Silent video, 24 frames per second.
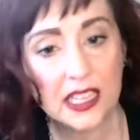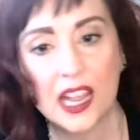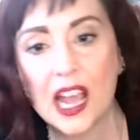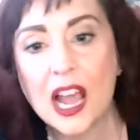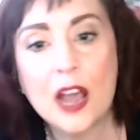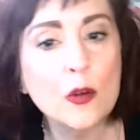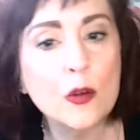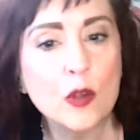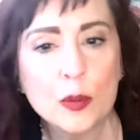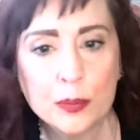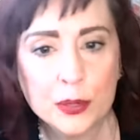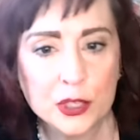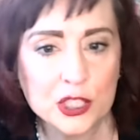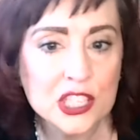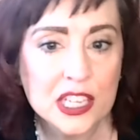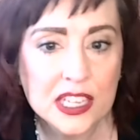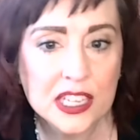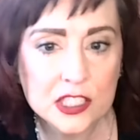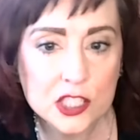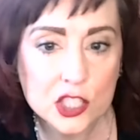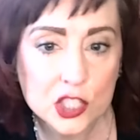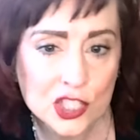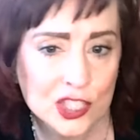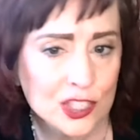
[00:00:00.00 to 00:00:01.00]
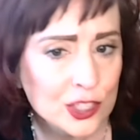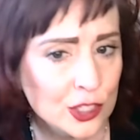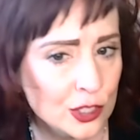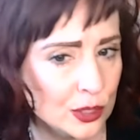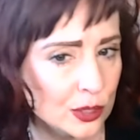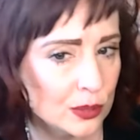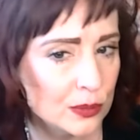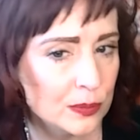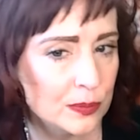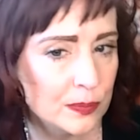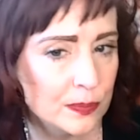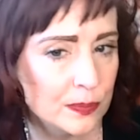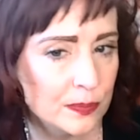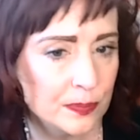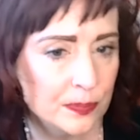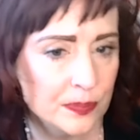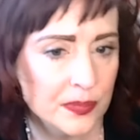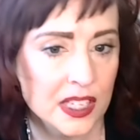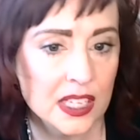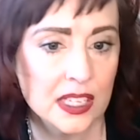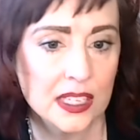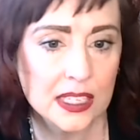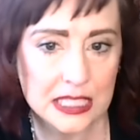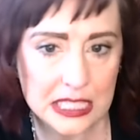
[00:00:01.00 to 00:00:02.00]
how it pertains to you.
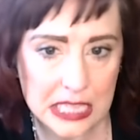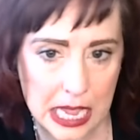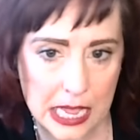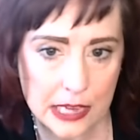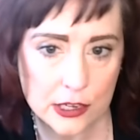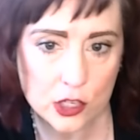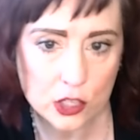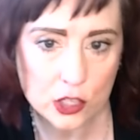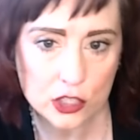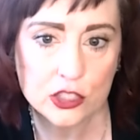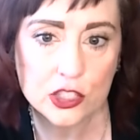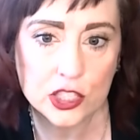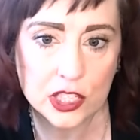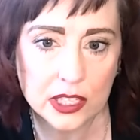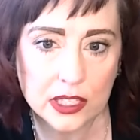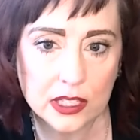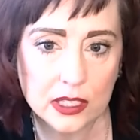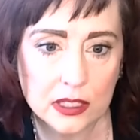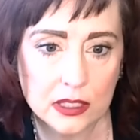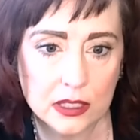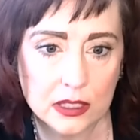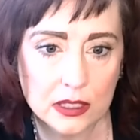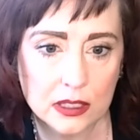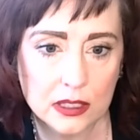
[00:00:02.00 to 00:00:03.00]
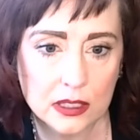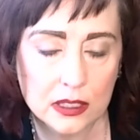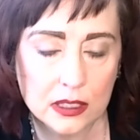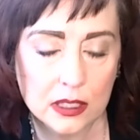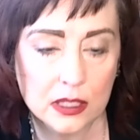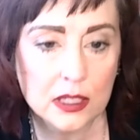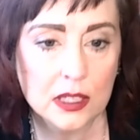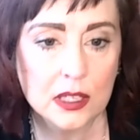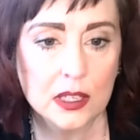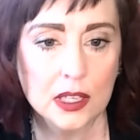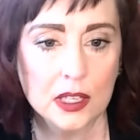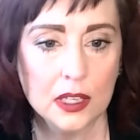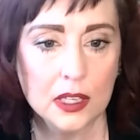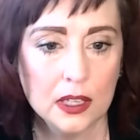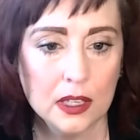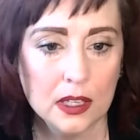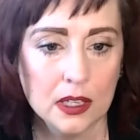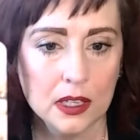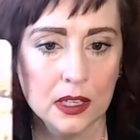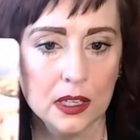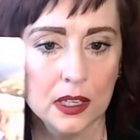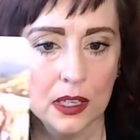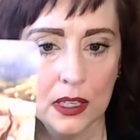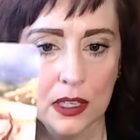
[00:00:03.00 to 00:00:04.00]
It's energy.
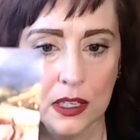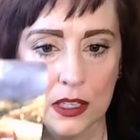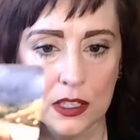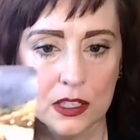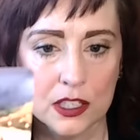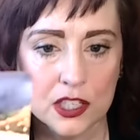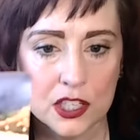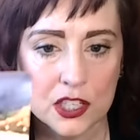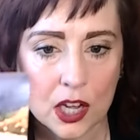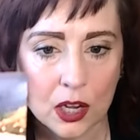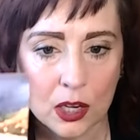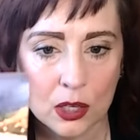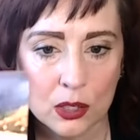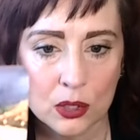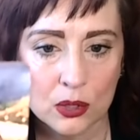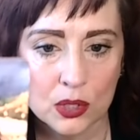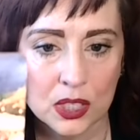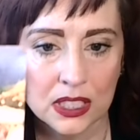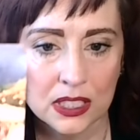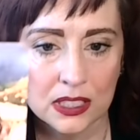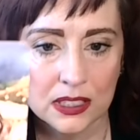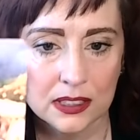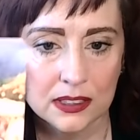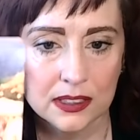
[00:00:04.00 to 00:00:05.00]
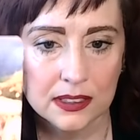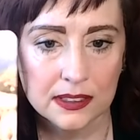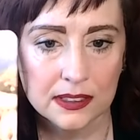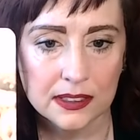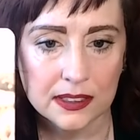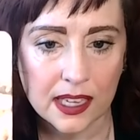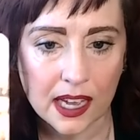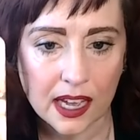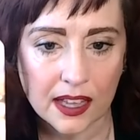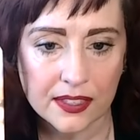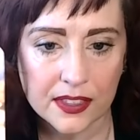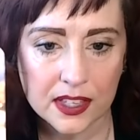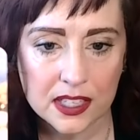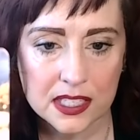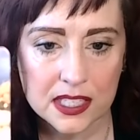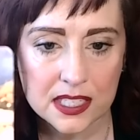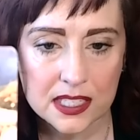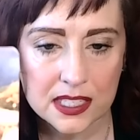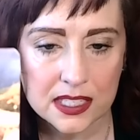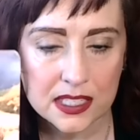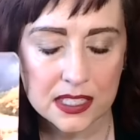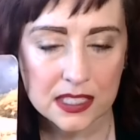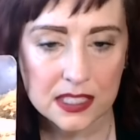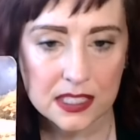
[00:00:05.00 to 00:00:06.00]
So, yeah, this
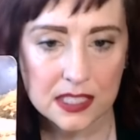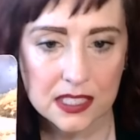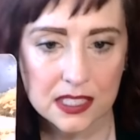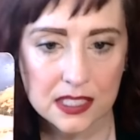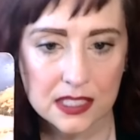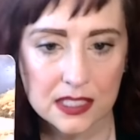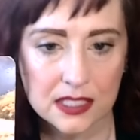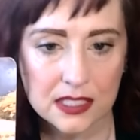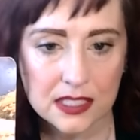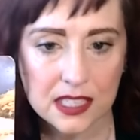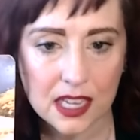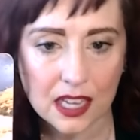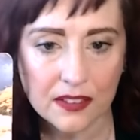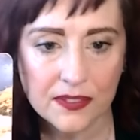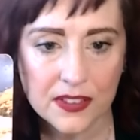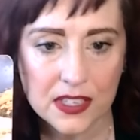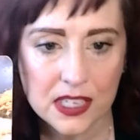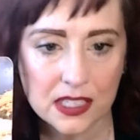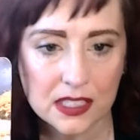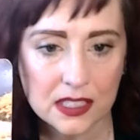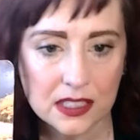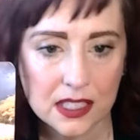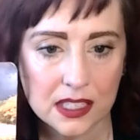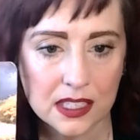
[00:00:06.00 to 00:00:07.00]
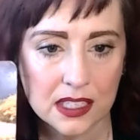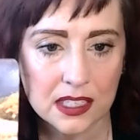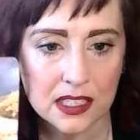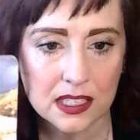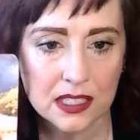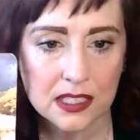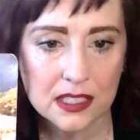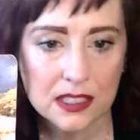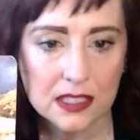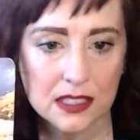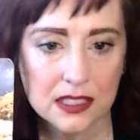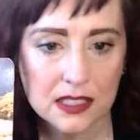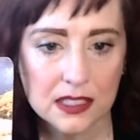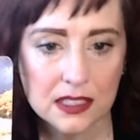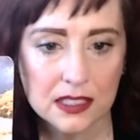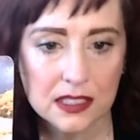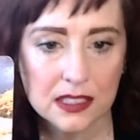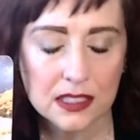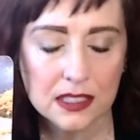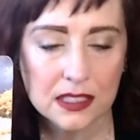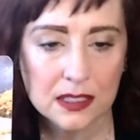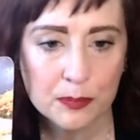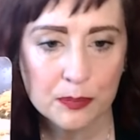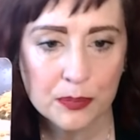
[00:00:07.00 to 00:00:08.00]
is definitely
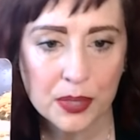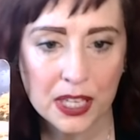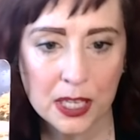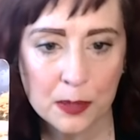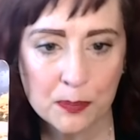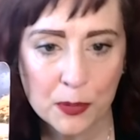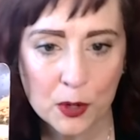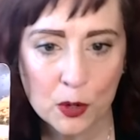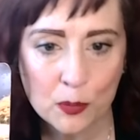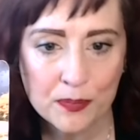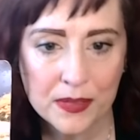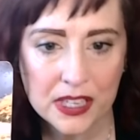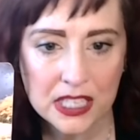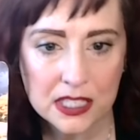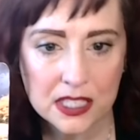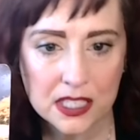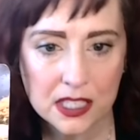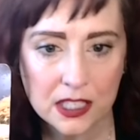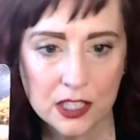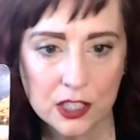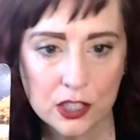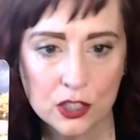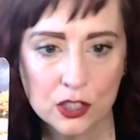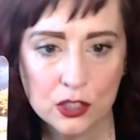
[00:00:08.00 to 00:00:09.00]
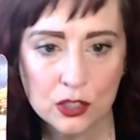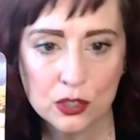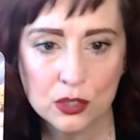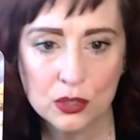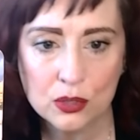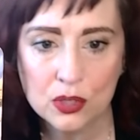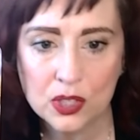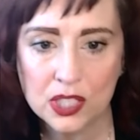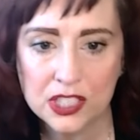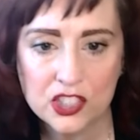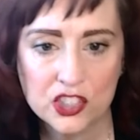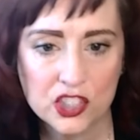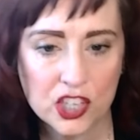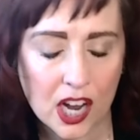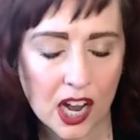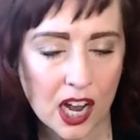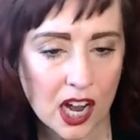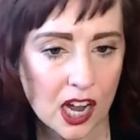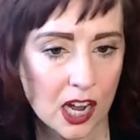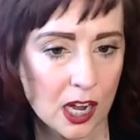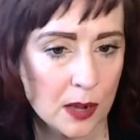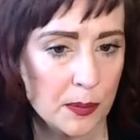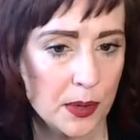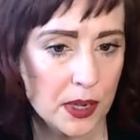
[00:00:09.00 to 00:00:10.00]
people missing you, a
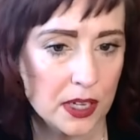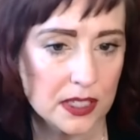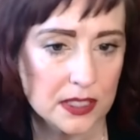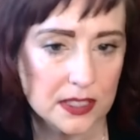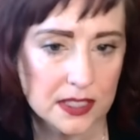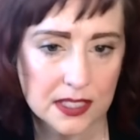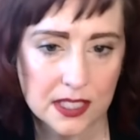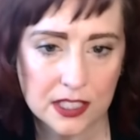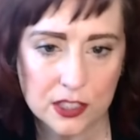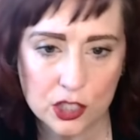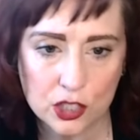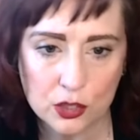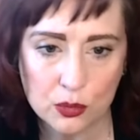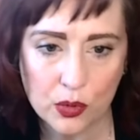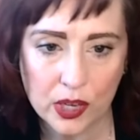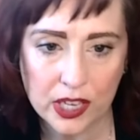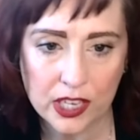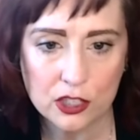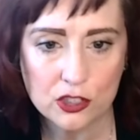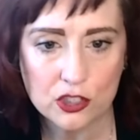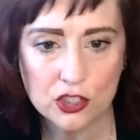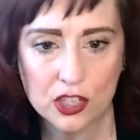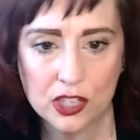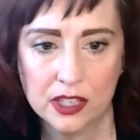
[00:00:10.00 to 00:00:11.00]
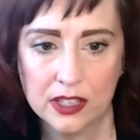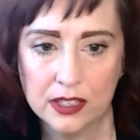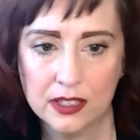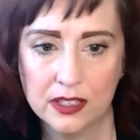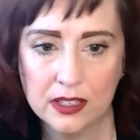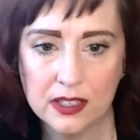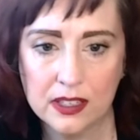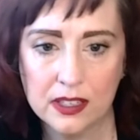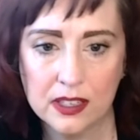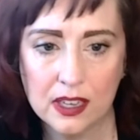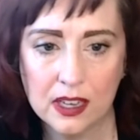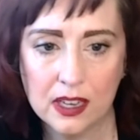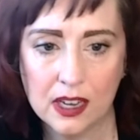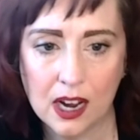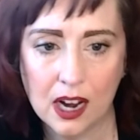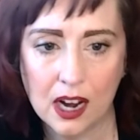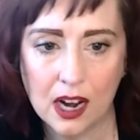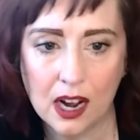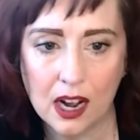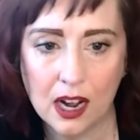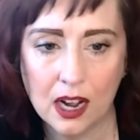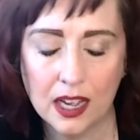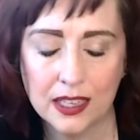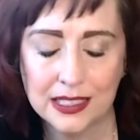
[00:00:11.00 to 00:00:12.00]
job, a situation,
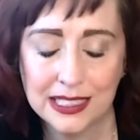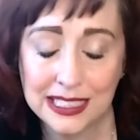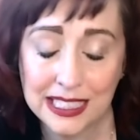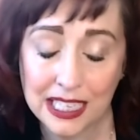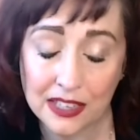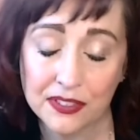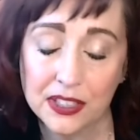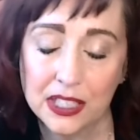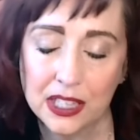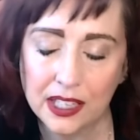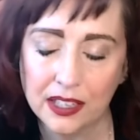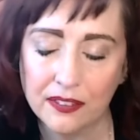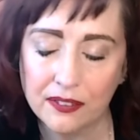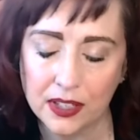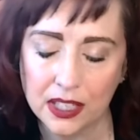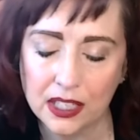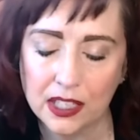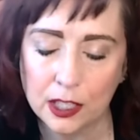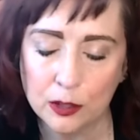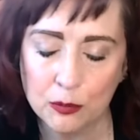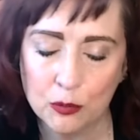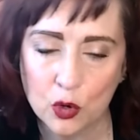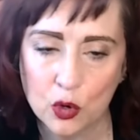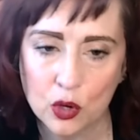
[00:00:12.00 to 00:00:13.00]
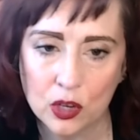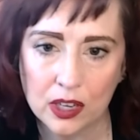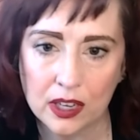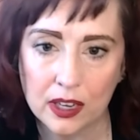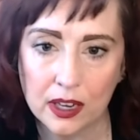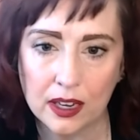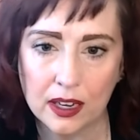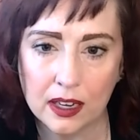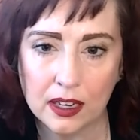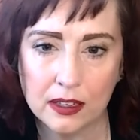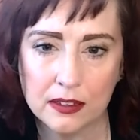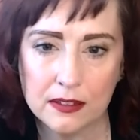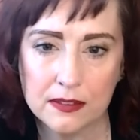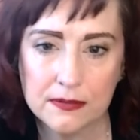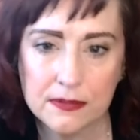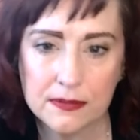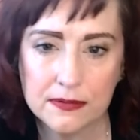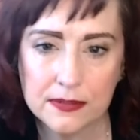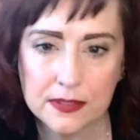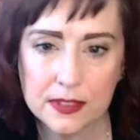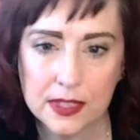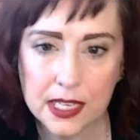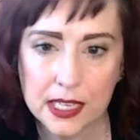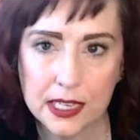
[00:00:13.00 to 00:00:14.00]
definitely feeling more of
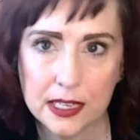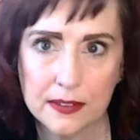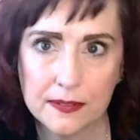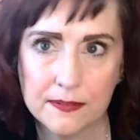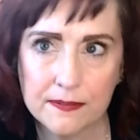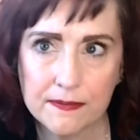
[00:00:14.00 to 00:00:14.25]
like